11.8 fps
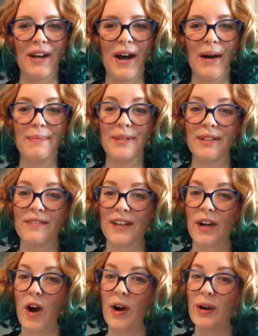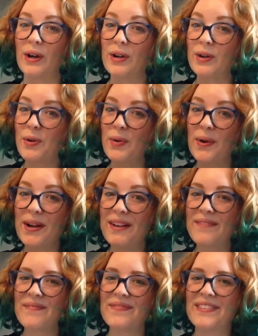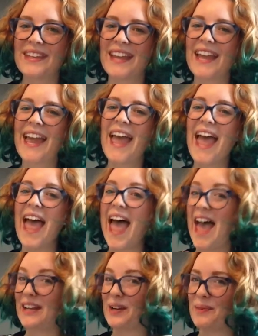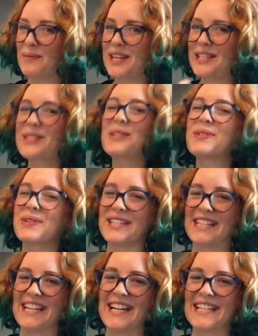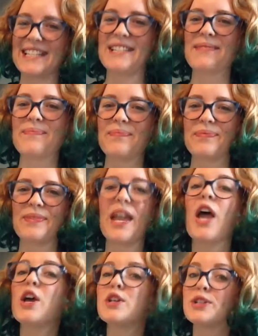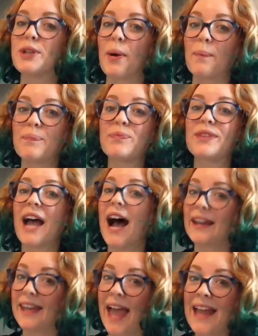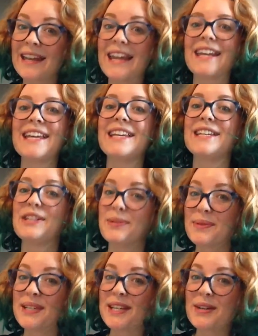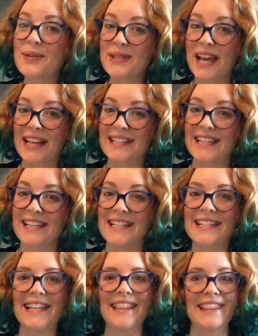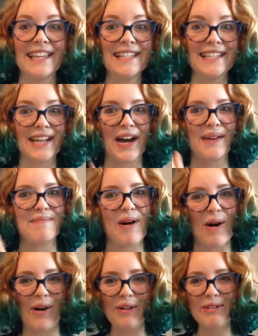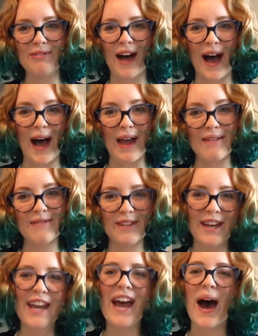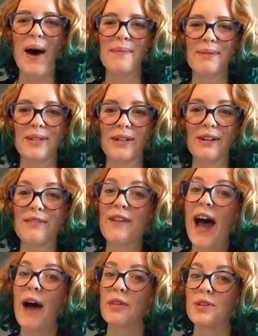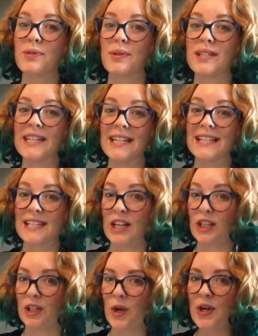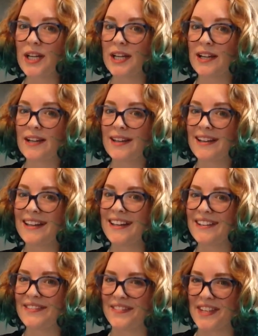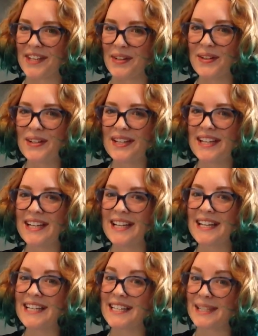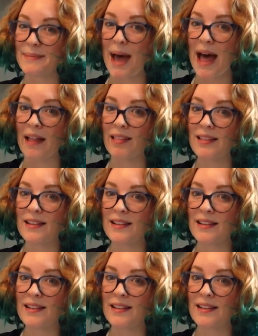observing our corn and our wheat tortillas. So again, using your senses, this time all 5, observe how the tortillas look, feel, smell,